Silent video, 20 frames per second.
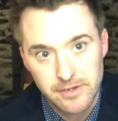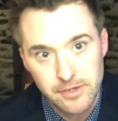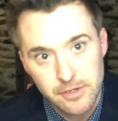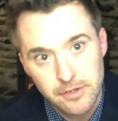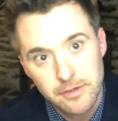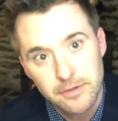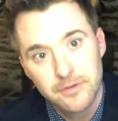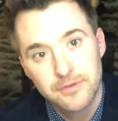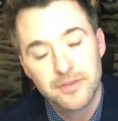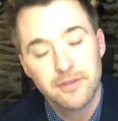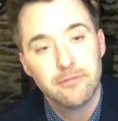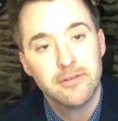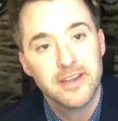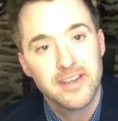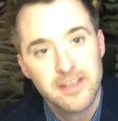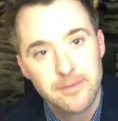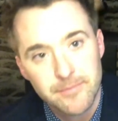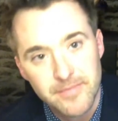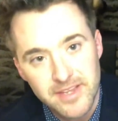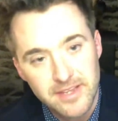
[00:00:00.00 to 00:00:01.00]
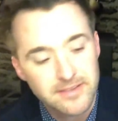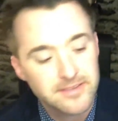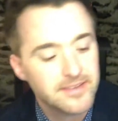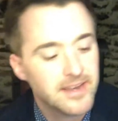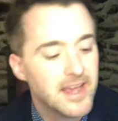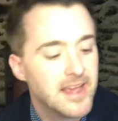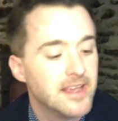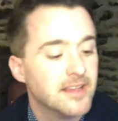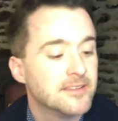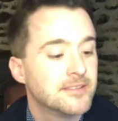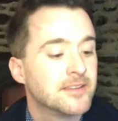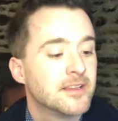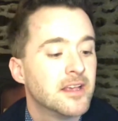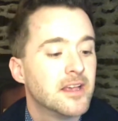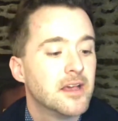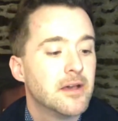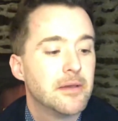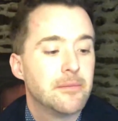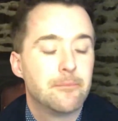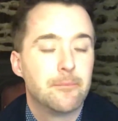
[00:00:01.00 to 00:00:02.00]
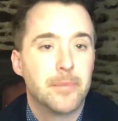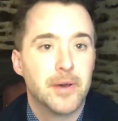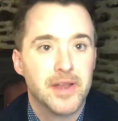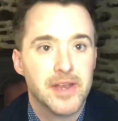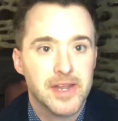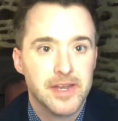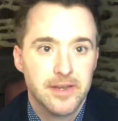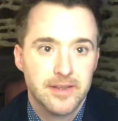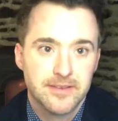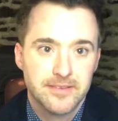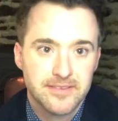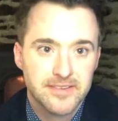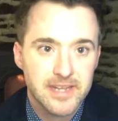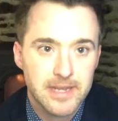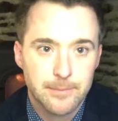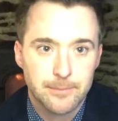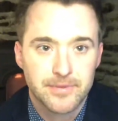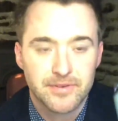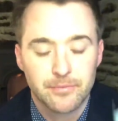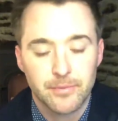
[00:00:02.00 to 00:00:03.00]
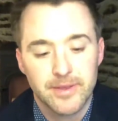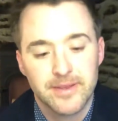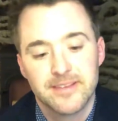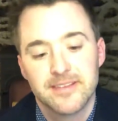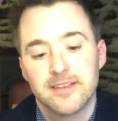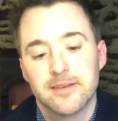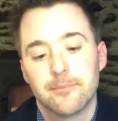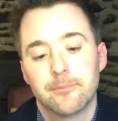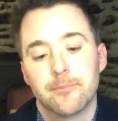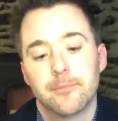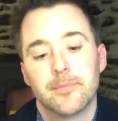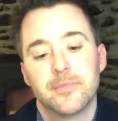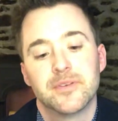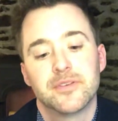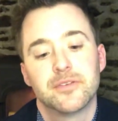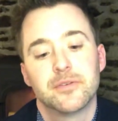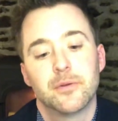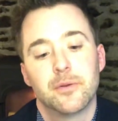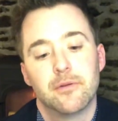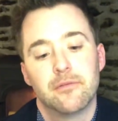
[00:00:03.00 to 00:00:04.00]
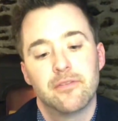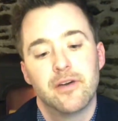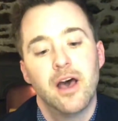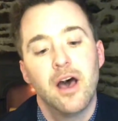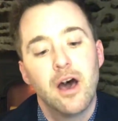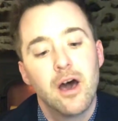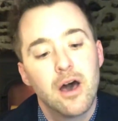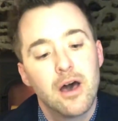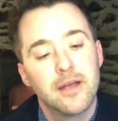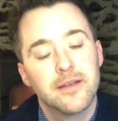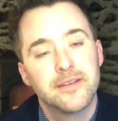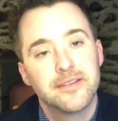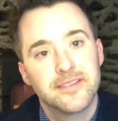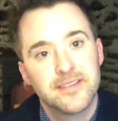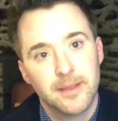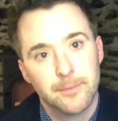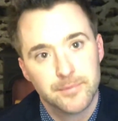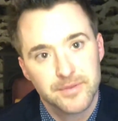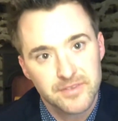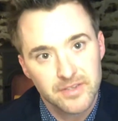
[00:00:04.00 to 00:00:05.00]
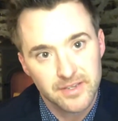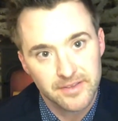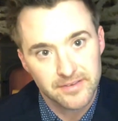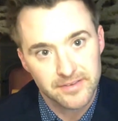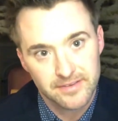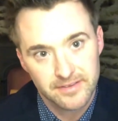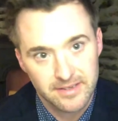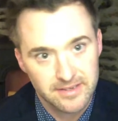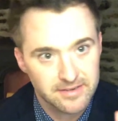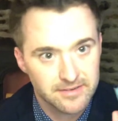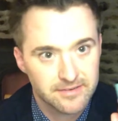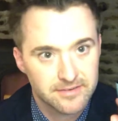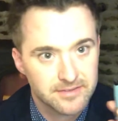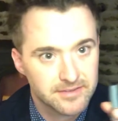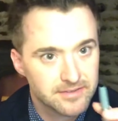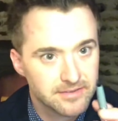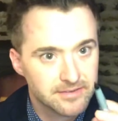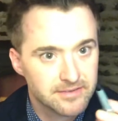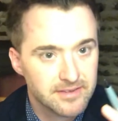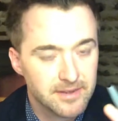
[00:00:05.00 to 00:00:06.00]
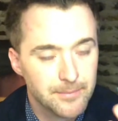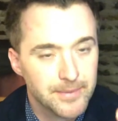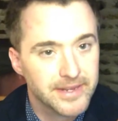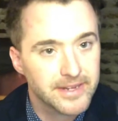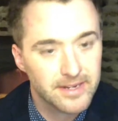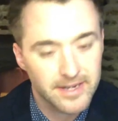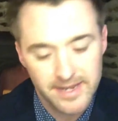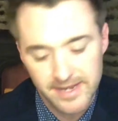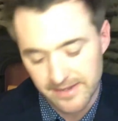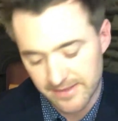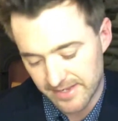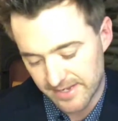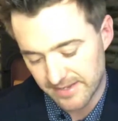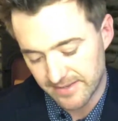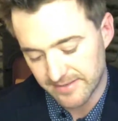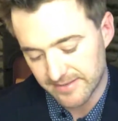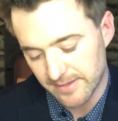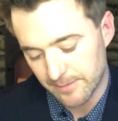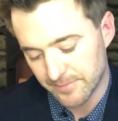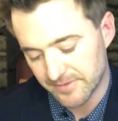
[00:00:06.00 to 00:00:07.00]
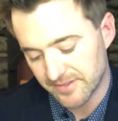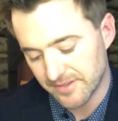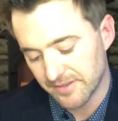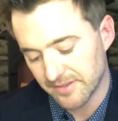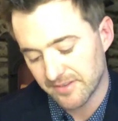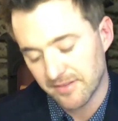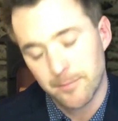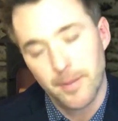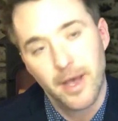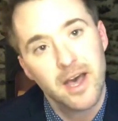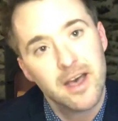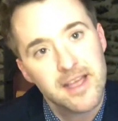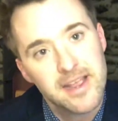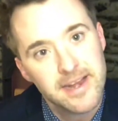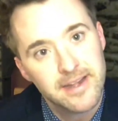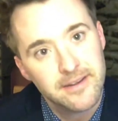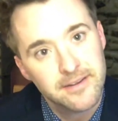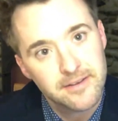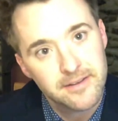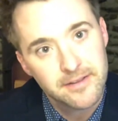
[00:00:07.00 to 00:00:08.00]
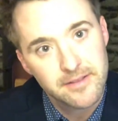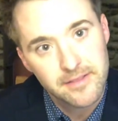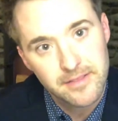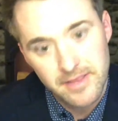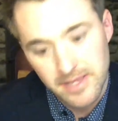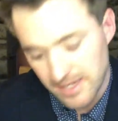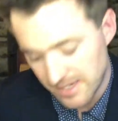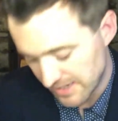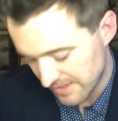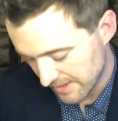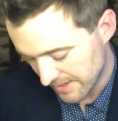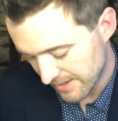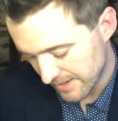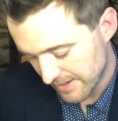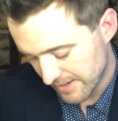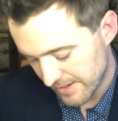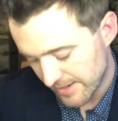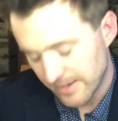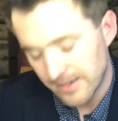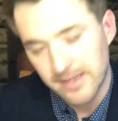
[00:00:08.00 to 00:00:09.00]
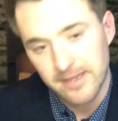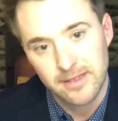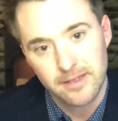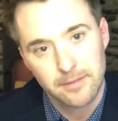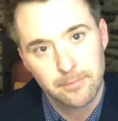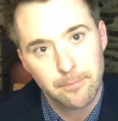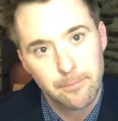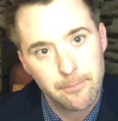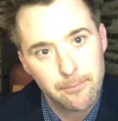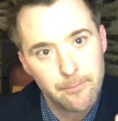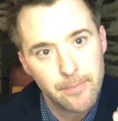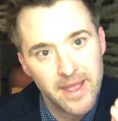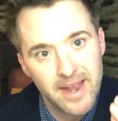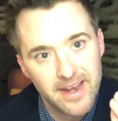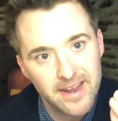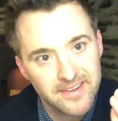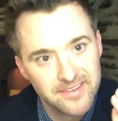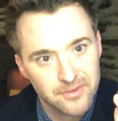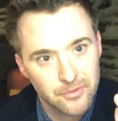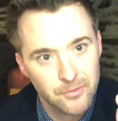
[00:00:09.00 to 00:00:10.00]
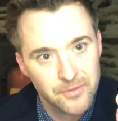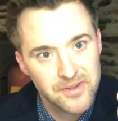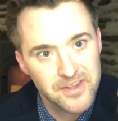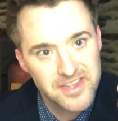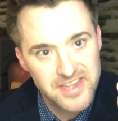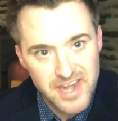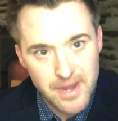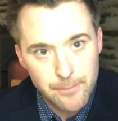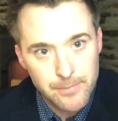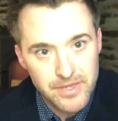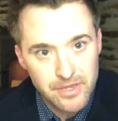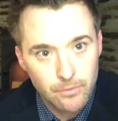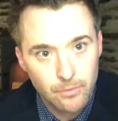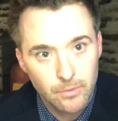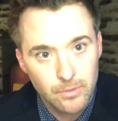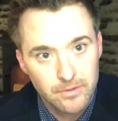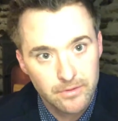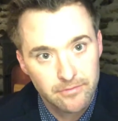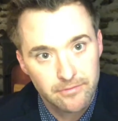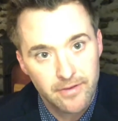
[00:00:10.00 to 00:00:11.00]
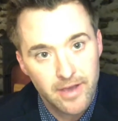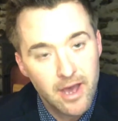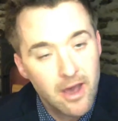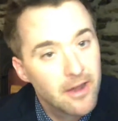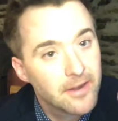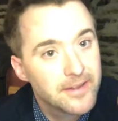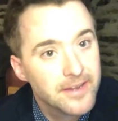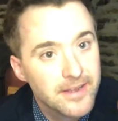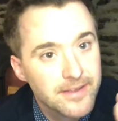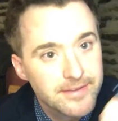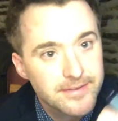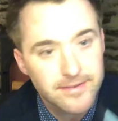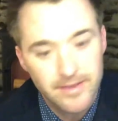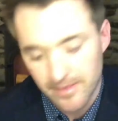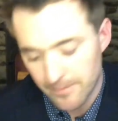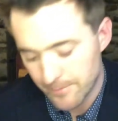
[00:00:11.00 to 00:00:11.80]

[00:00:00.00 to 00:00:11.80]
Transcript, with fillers: use iridium these days but it is tipped with some sort of hard substance and typically the substance behind the little pellet or nubule of hardness at the